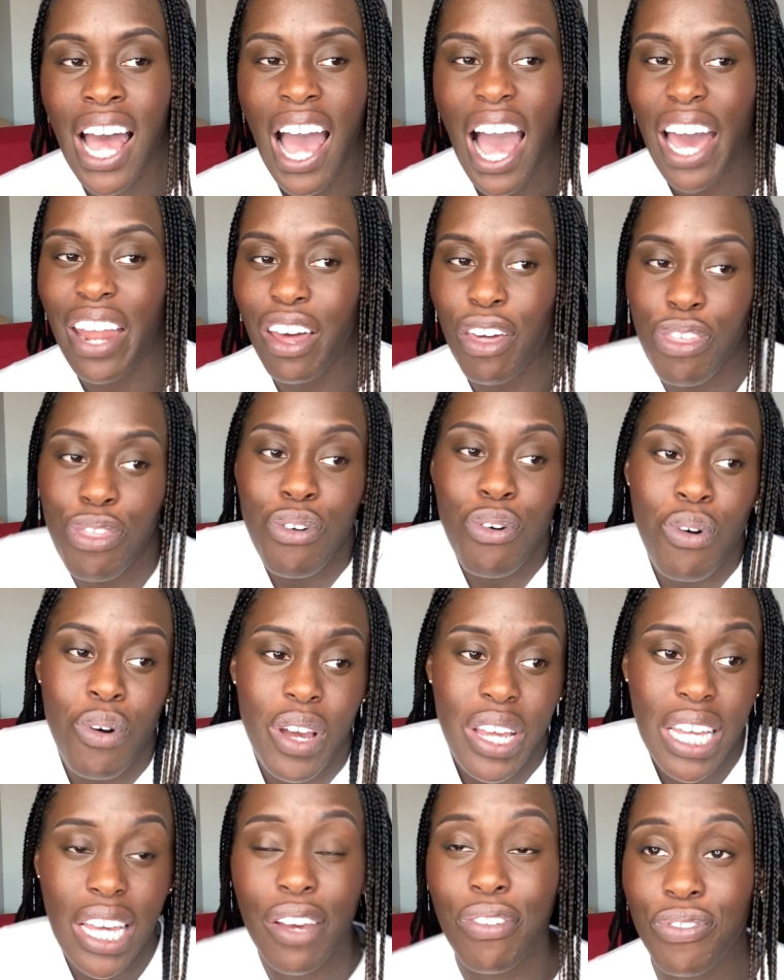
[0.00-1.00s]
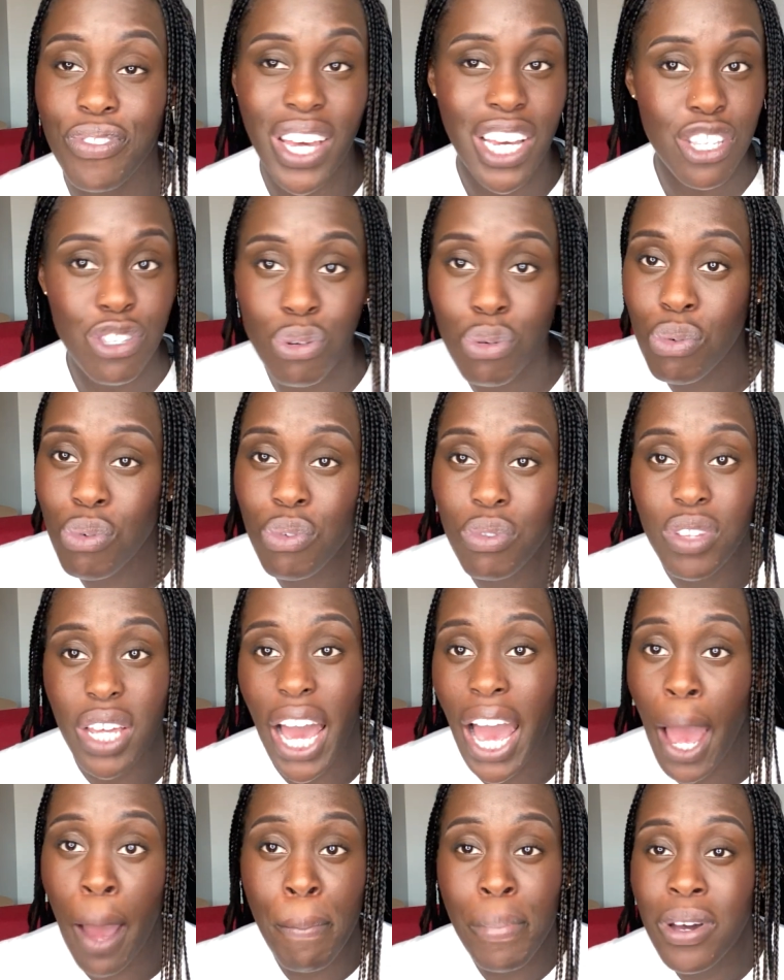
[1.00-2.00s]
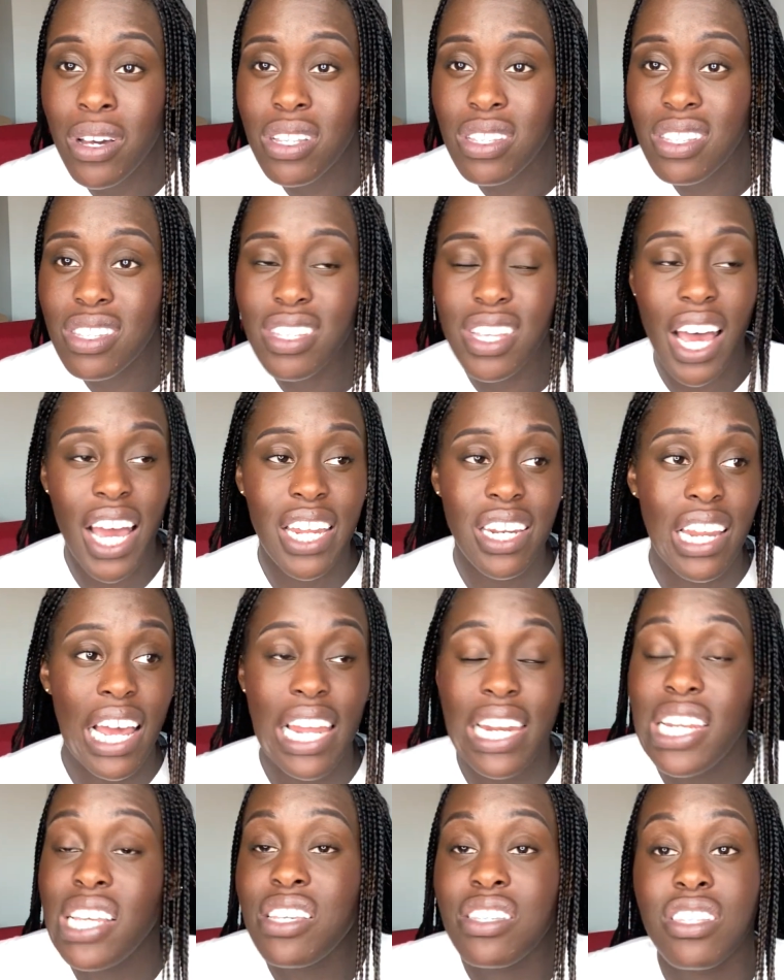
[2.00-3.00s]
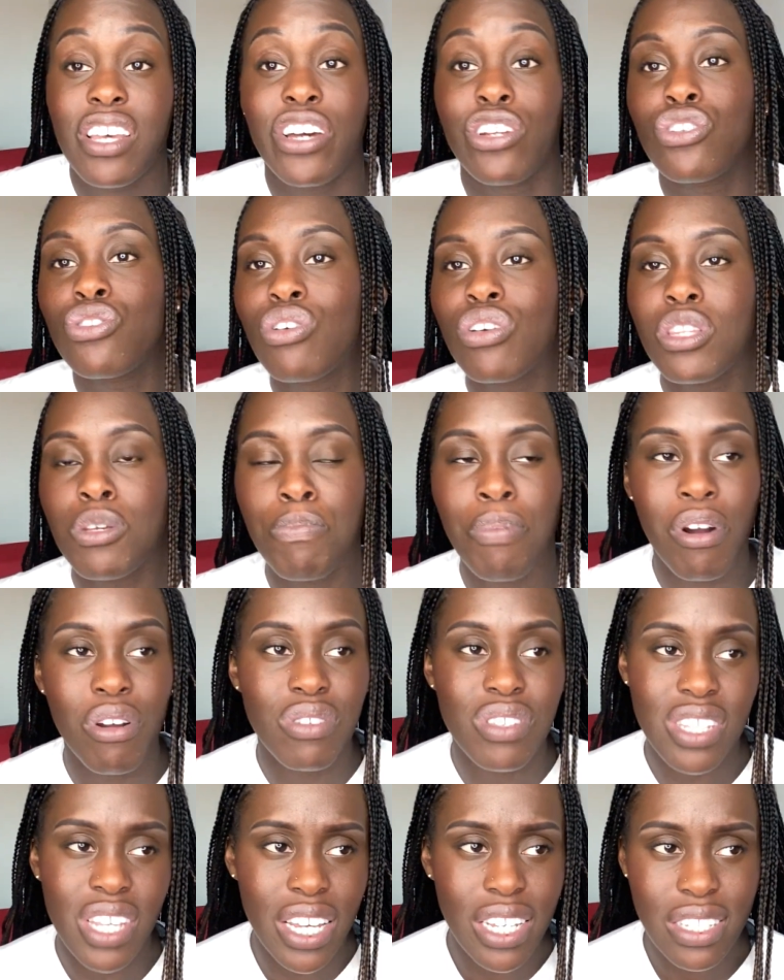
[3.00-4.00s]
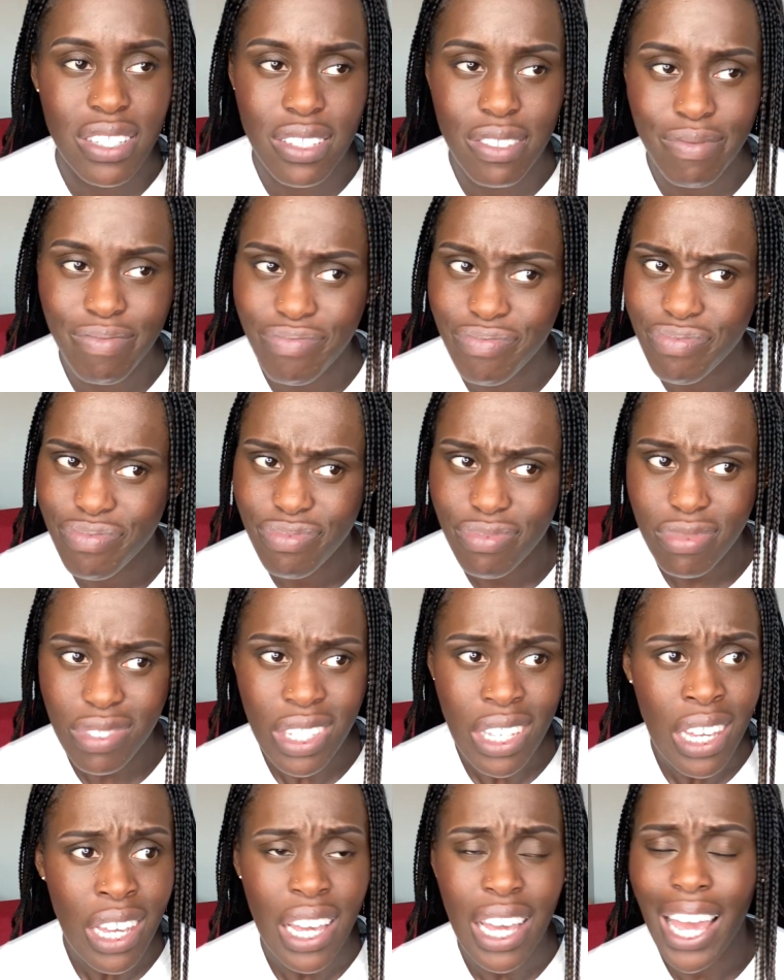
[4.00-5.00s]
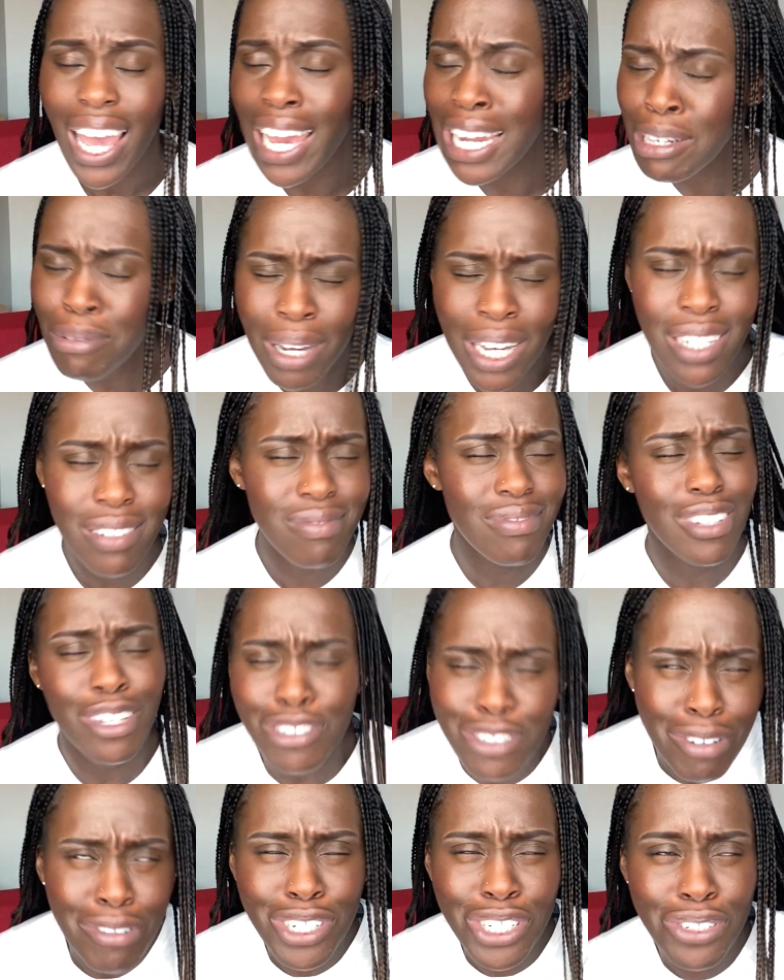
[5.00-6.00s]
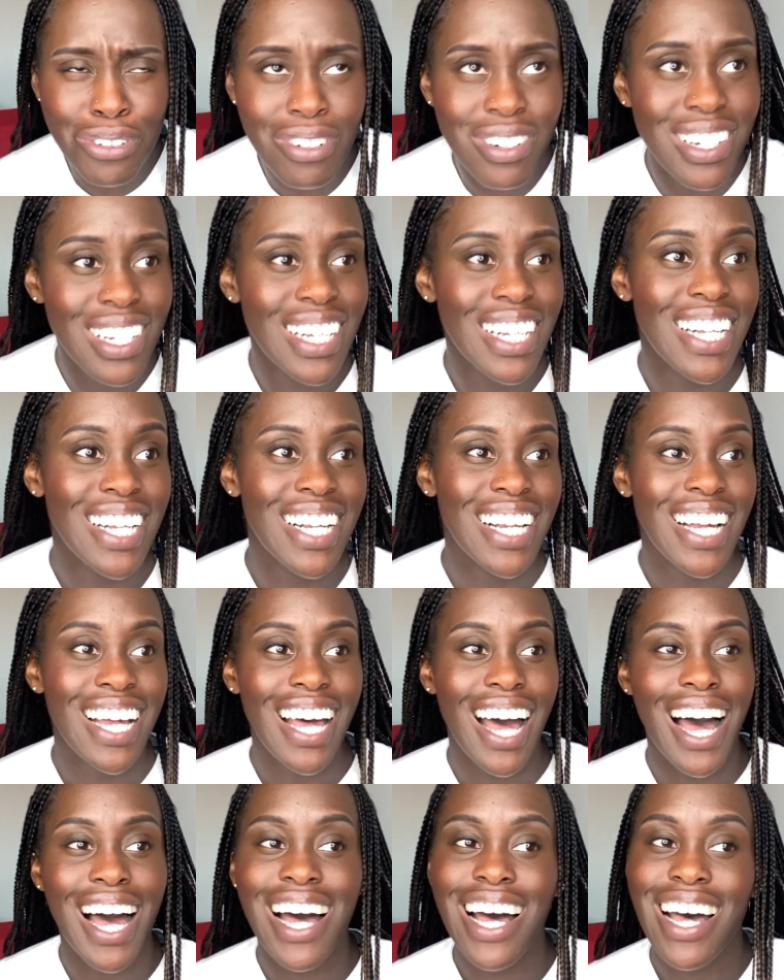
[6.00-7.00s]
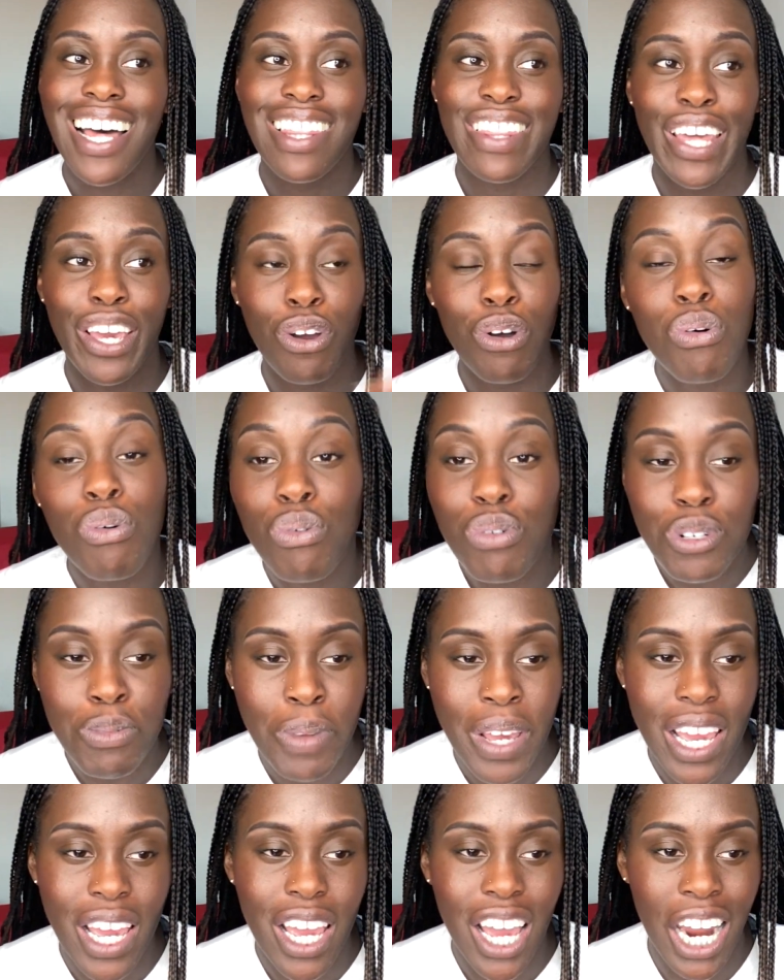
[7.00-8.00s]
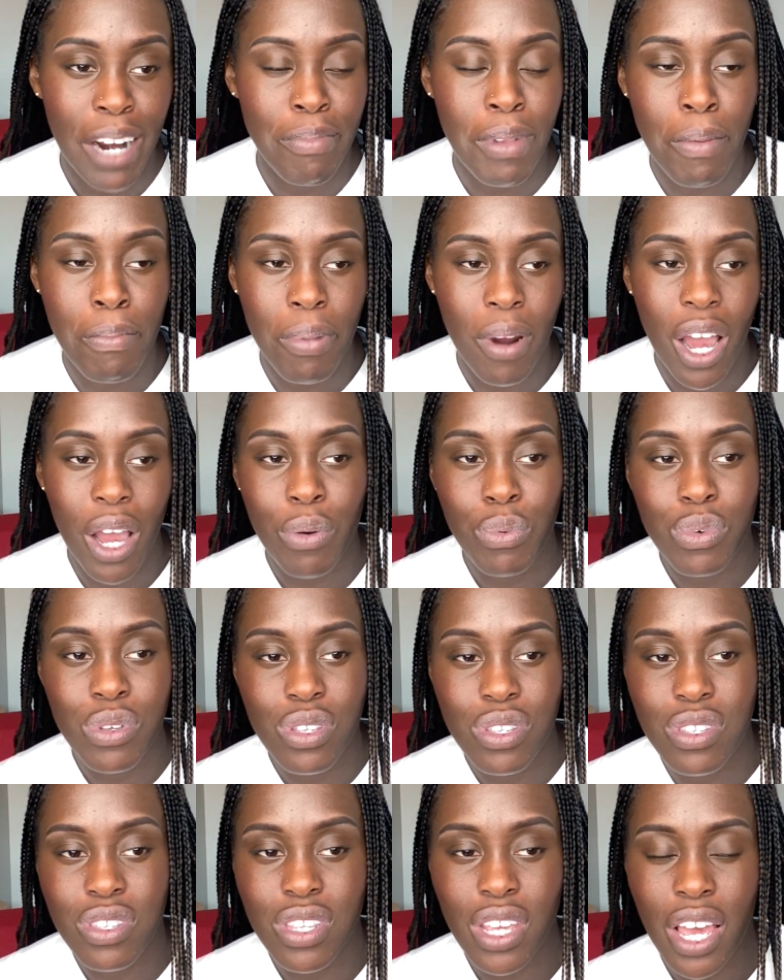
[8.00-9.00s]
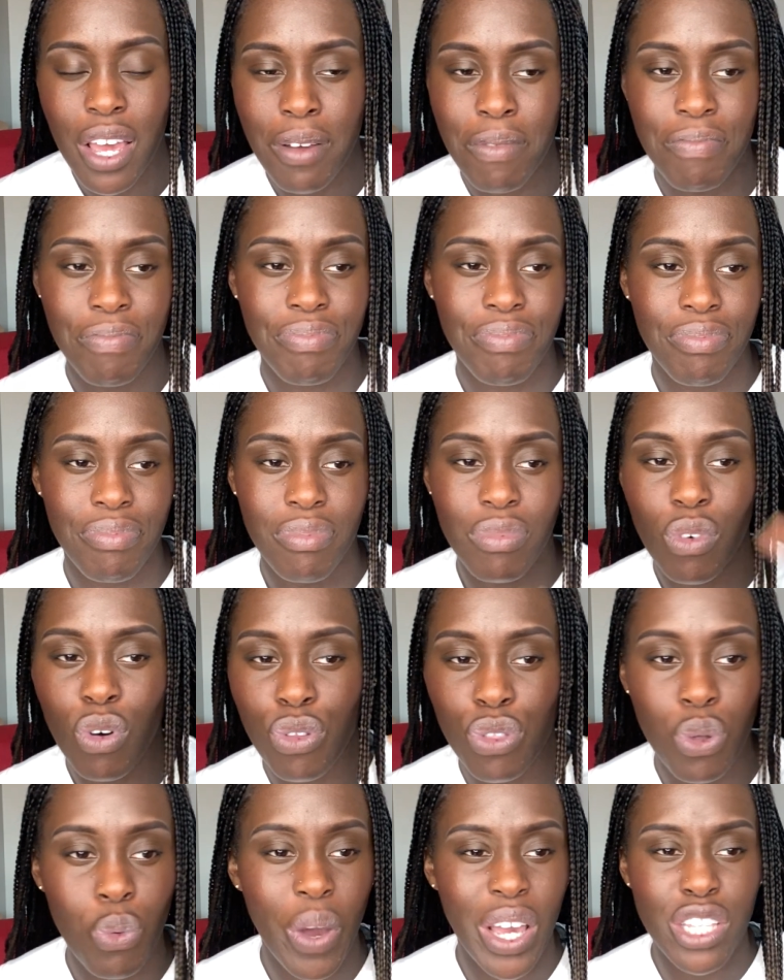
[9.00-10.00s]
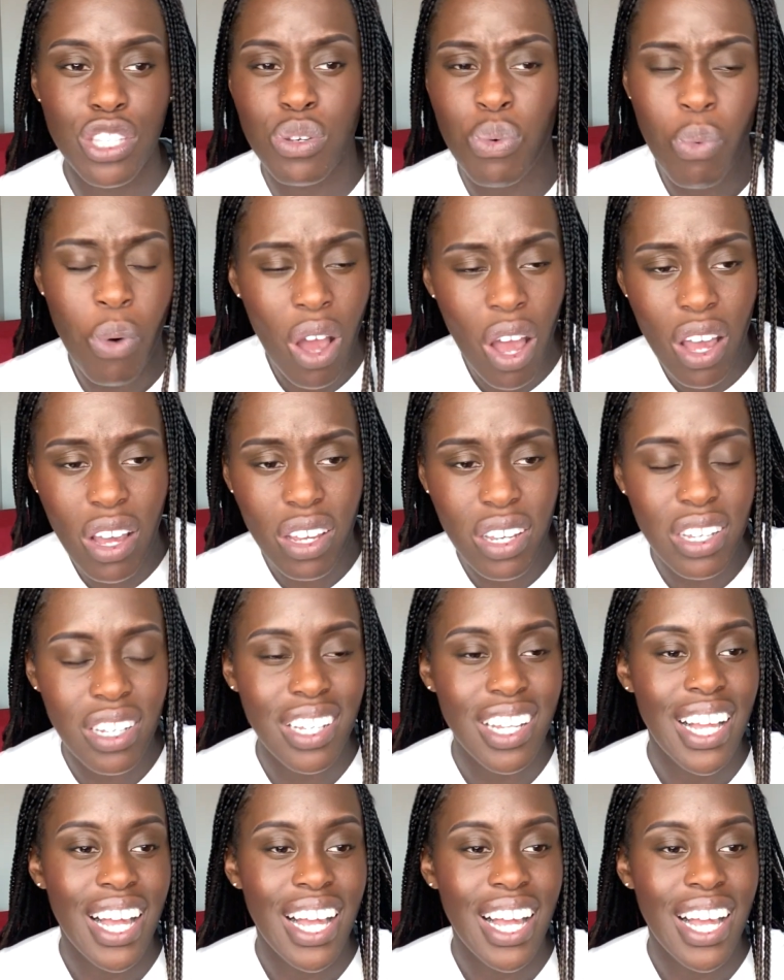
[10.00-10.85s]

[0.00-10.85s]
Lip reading: And I thought, if that's all that happens, at least I enjoyed the process. Anyway, long story short, they called me. I remember I was on the way to work,